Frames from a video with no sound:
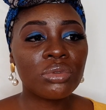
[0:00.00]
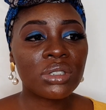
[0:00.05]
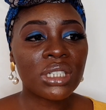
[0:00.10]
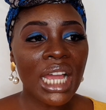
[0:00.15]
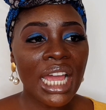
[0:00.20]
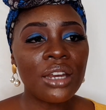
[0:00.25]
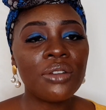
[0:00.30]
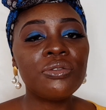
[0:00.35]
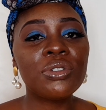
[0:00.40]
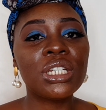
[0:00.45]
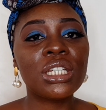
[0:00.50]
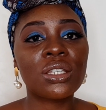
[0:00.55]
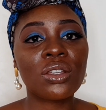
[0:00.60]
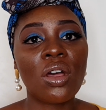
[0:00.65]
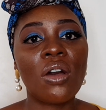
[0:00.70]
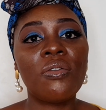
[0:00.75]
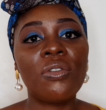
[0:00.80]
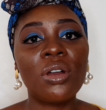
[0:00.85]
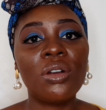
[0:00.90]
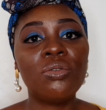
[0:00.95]
kind of
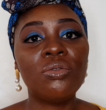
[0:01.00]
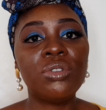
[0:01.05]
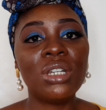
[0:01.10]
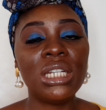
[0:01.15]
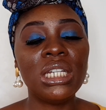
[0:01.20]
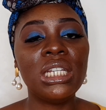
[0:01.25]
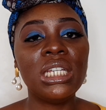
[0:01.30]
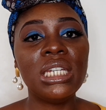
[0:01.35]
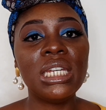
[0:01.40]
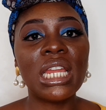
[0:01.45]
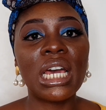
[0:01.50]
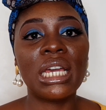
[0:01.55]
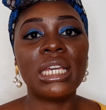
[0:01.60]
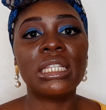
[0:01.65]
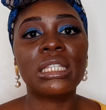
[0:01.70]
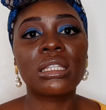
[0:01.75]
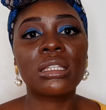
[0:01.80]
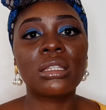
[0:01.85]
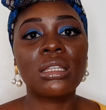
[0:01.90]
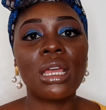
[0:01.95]
discover really nice